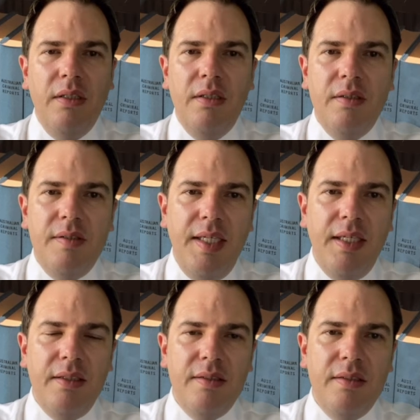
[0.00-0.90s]

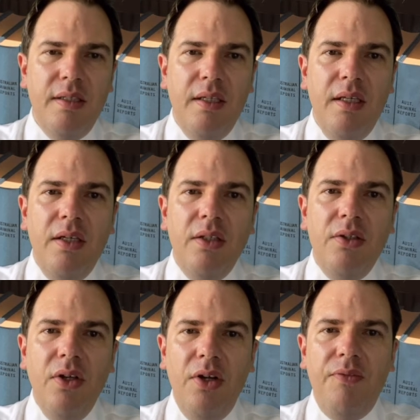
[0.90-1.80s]
6.
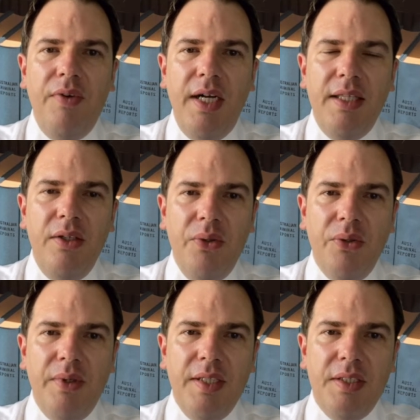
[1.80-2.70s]
Notify the
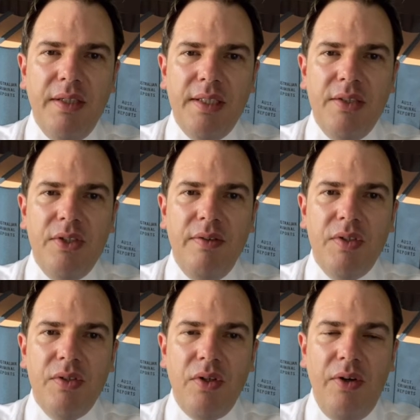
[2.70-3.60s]
authorised Corrective
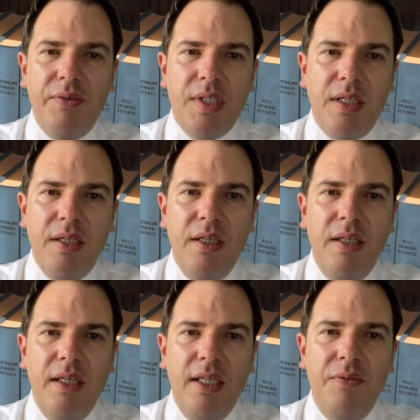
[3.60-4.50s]
Services officer
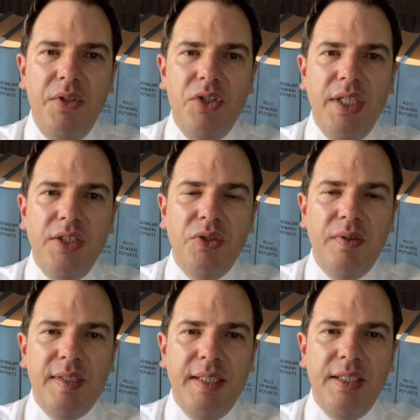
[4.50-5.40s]
if you change your
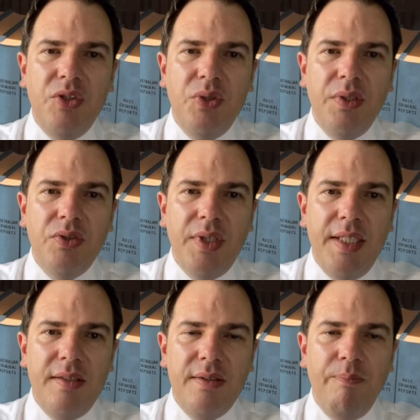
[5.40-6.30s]
residential
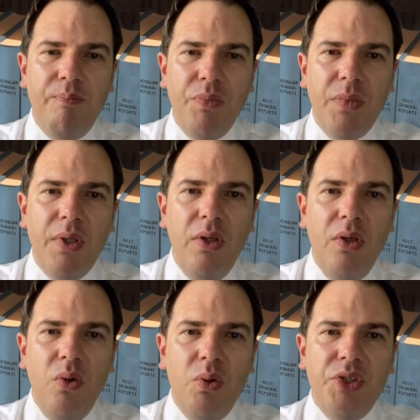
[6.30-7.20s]
address
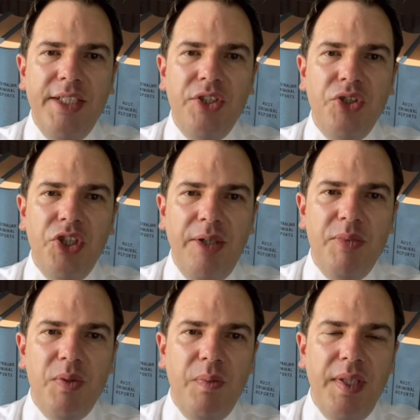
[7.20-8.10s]
or change
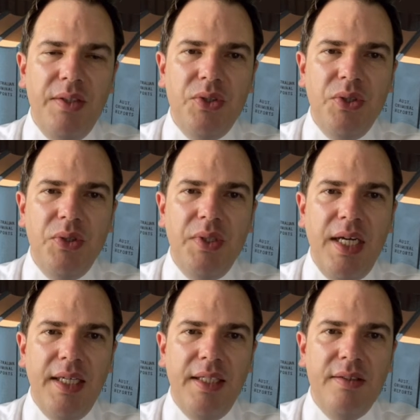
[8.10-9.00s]
jobs within 2
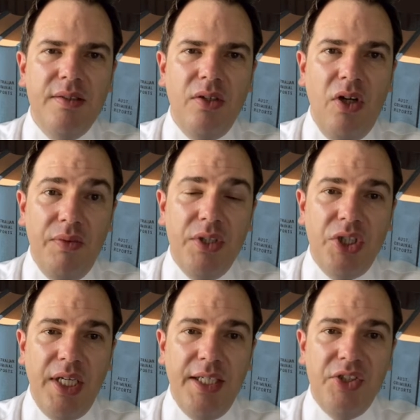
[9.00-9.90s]
days of the
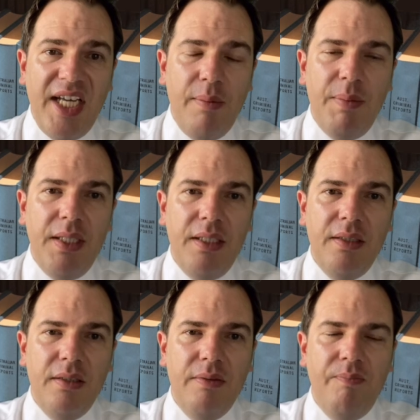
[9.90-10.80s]
change happening.
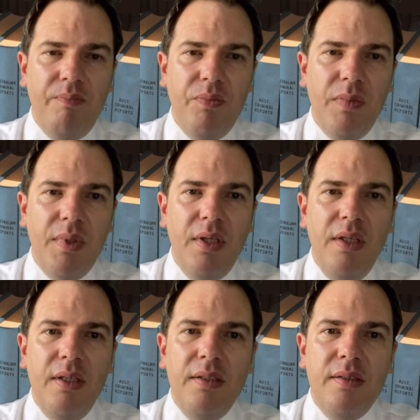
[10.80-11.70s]

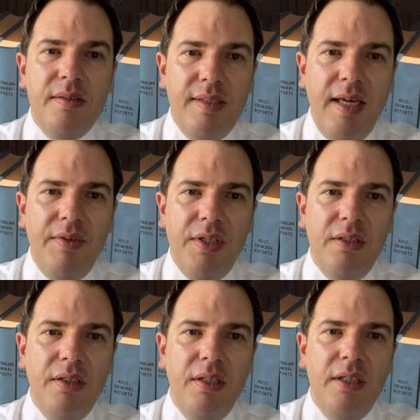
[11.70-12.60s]
7.
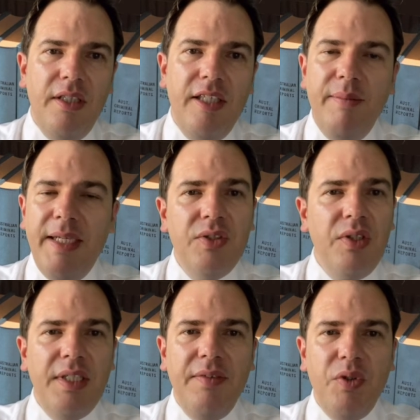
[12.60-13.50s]
You must
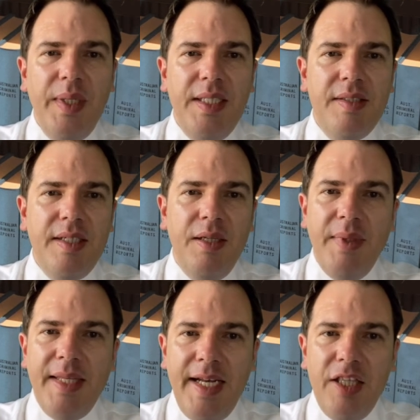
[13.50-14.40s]
not leave Queensland
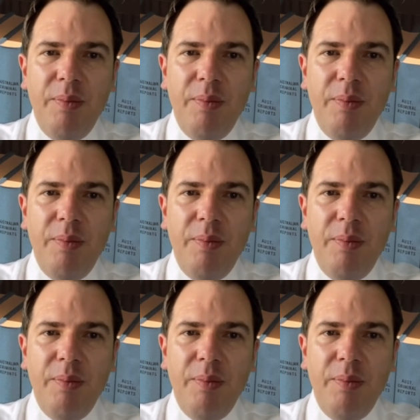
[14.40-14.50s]
without the